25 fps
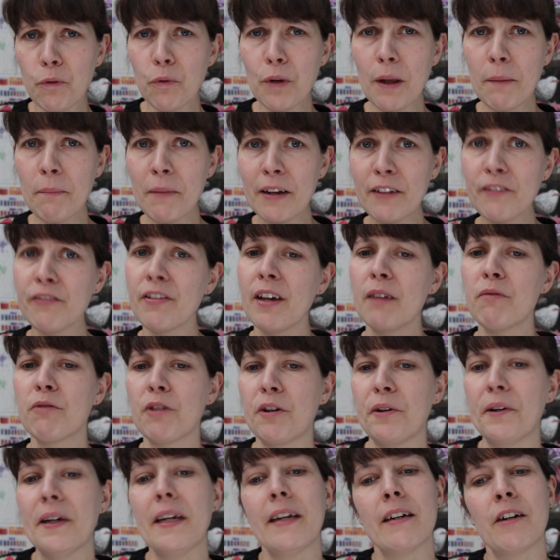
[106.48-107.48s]
We are
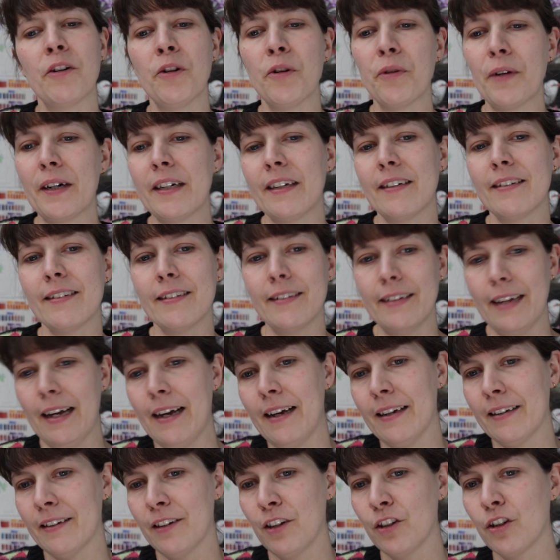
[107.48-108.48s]
mid-February and I already
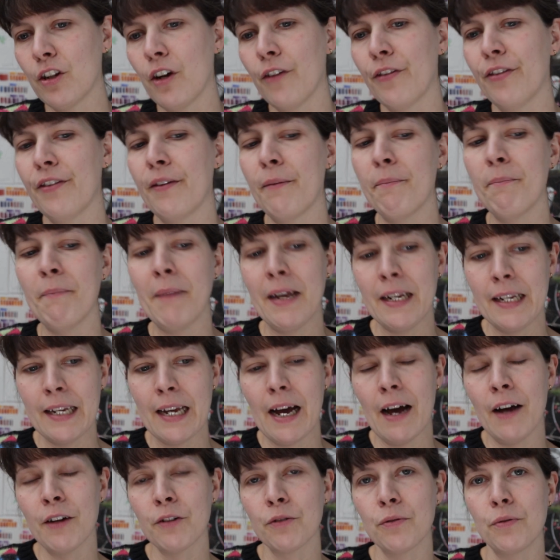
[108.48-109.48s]
started on the many
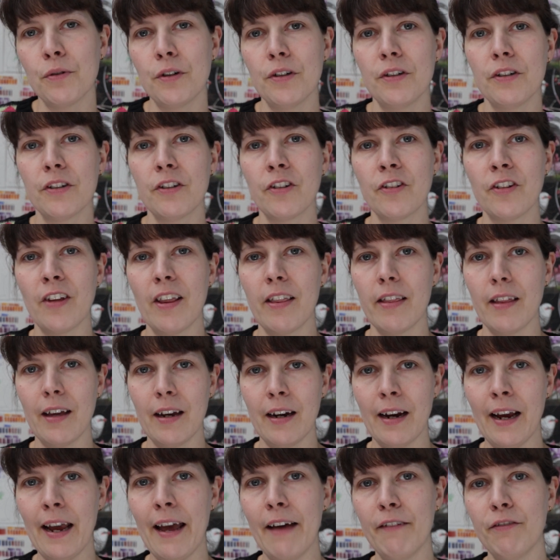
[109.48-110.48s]
artworks
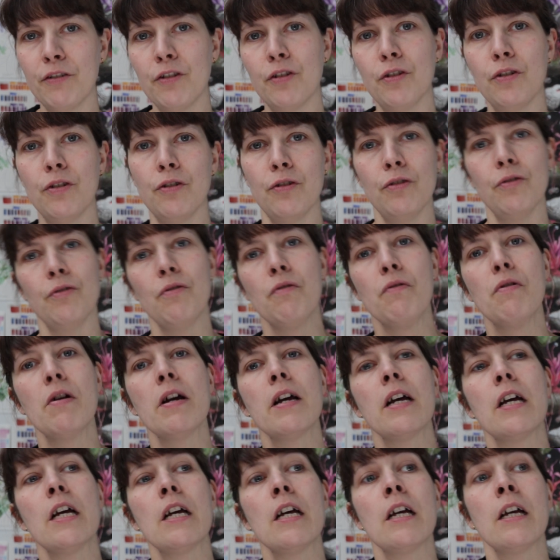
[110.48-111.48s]
that I have to do
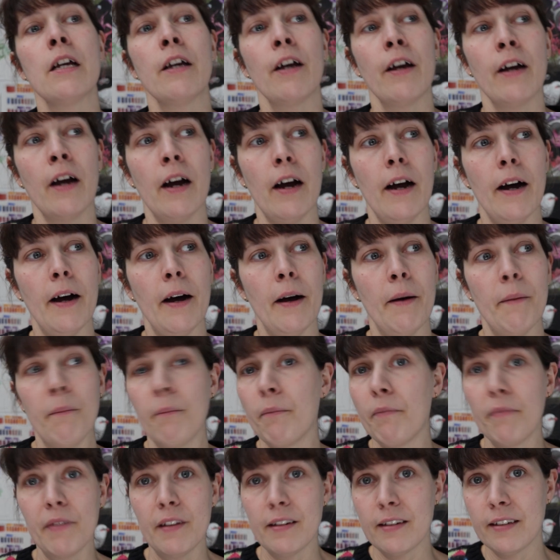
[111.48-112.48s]

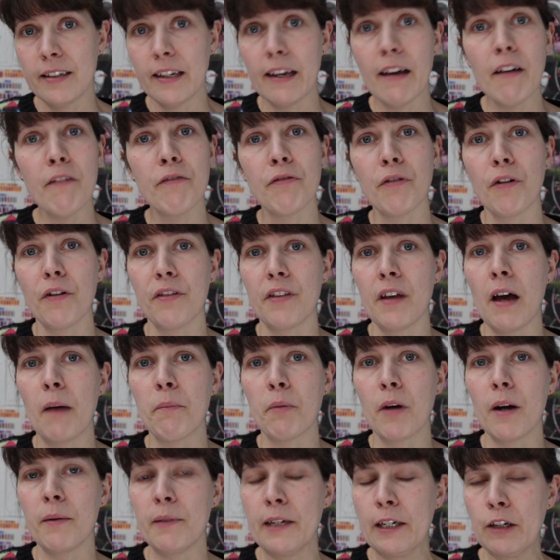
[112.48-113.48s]
this year for the
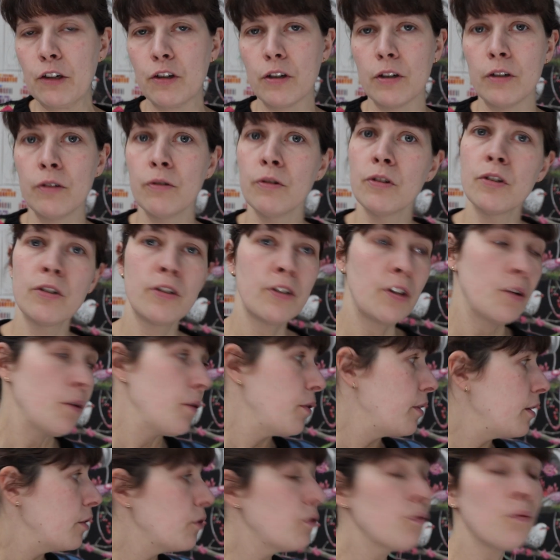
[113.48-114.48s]
upcoming shows. So
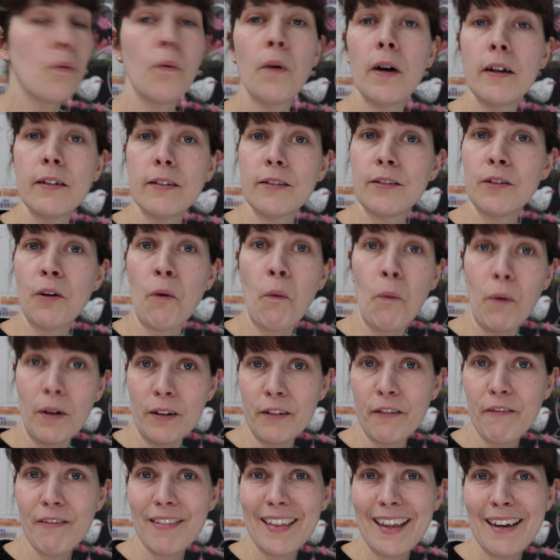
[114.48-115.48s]
this was
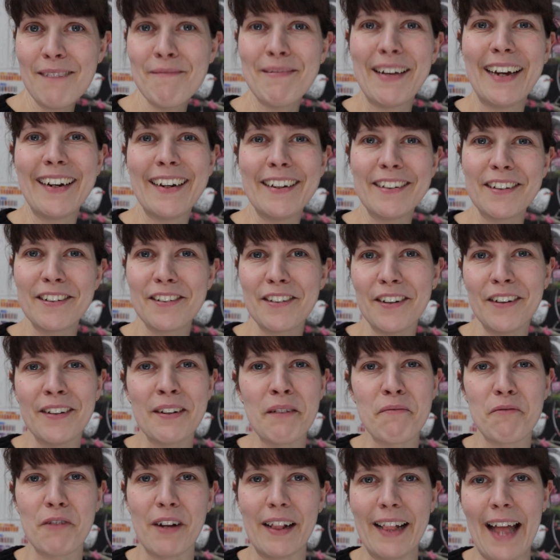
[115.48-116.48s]
one of them and it's done.
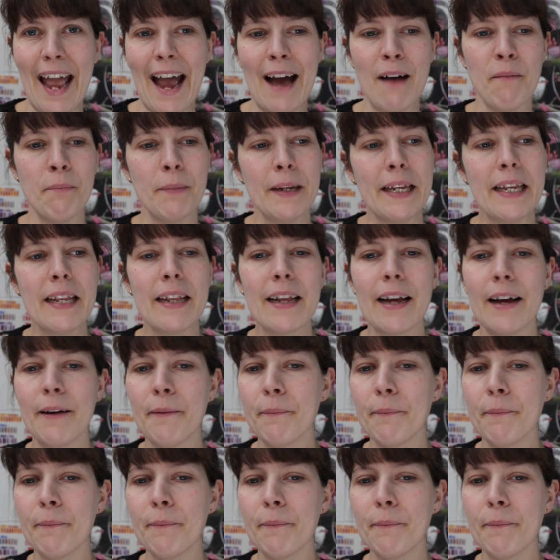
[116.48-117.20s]
I'm really happy.